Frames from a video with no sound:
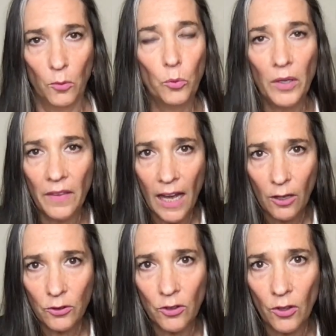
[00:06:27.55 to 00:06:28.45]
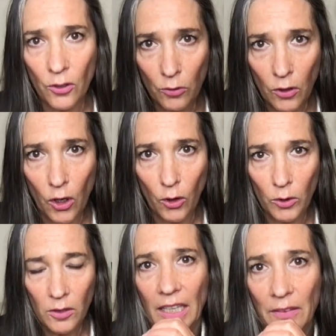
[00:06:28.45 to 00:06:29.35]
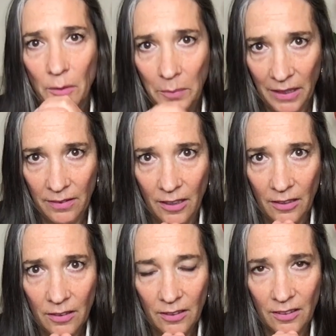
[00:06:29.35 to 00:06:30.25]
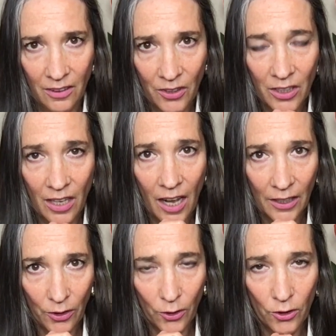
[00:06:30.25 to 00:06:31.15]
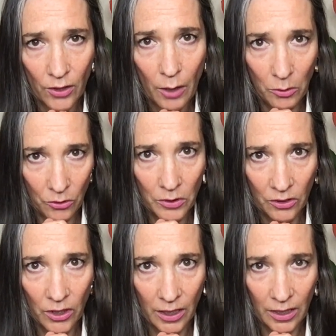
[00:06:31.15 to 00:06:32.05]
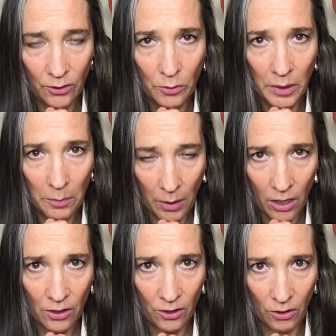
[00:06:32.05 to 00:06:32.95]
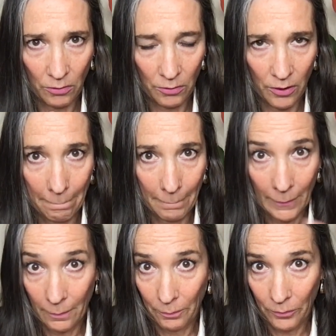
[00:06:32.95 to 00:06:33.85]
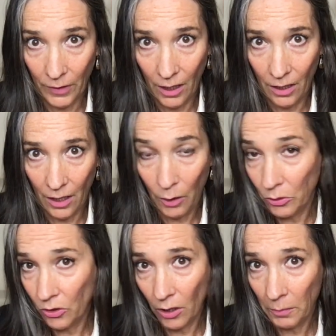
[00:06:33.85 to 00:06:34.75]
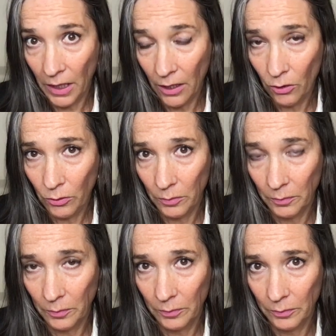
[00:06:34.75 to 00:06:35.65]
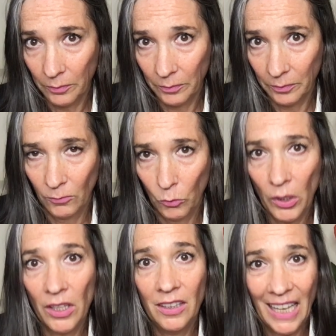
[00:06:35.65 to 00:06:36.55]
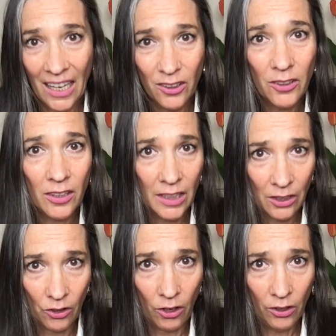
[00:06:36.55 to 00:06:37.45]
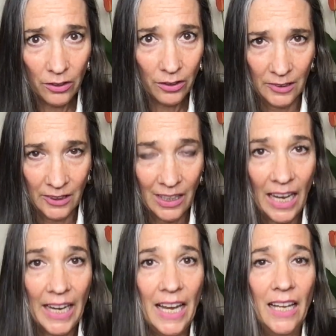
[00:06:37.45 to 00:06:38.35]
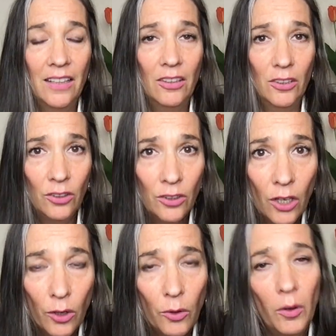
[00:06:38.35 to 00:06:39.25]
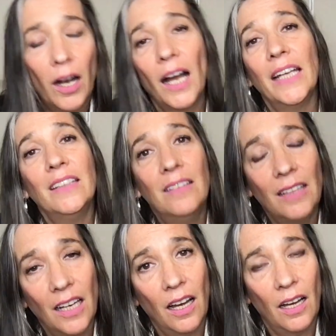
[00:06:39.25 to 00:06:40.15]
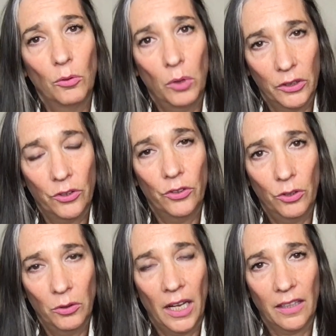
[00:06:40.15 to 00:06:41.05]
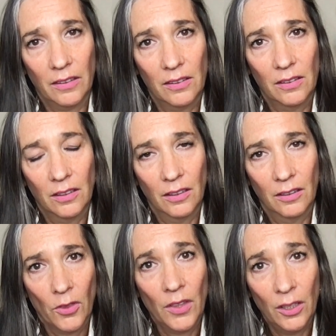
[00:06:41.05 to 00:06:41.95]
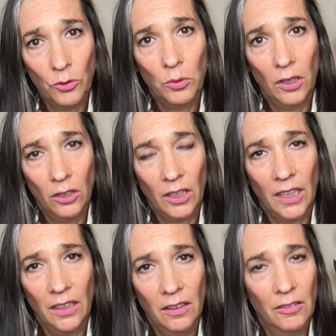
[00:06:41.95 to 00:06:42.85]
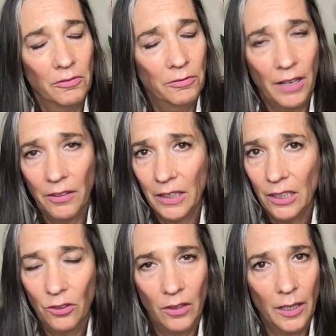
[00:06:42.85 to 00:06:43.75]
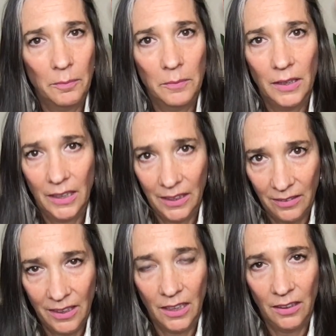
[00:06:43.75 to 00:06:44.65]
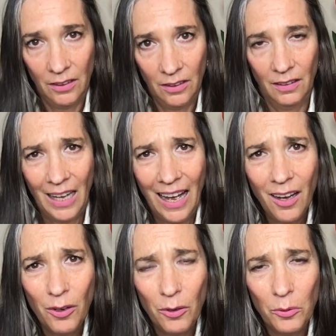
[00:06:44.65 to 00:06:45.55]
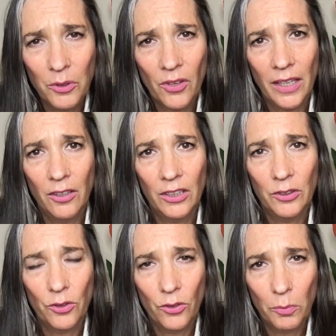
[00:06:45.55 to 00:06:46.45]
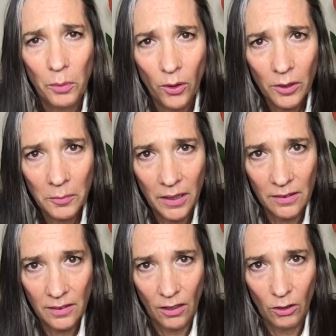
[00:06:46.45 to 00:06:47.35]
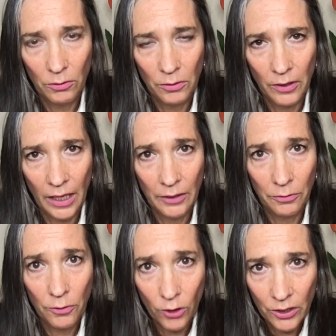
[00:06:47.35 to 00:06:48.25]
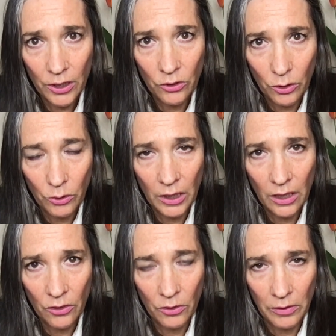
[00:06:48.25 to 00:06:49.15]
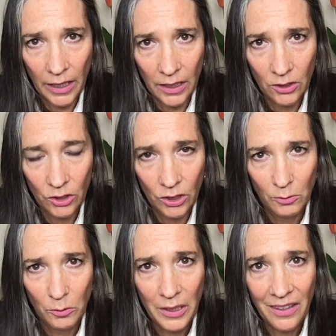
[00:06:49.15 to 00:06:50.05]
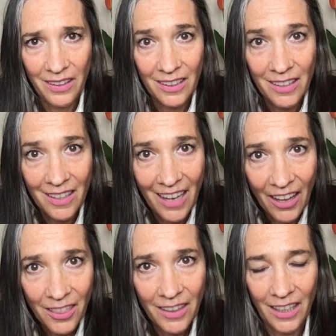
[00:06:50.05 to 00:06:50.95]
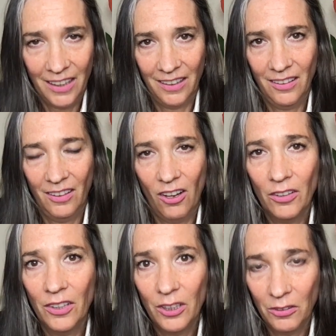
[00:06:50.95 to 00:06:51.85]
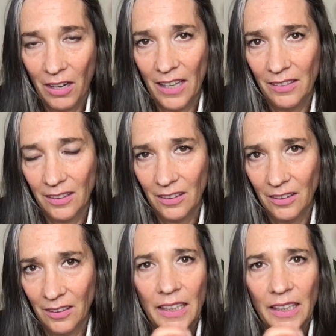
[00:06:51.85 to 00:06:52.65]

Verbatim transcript: Without the role in the business that I thought I was returning to be a part of, I was on my own with an elderly dog, and I had no idea what to do next. Things were looking very grim indeed. How was I going to support myself at 42 years of age with nothing on the horizon.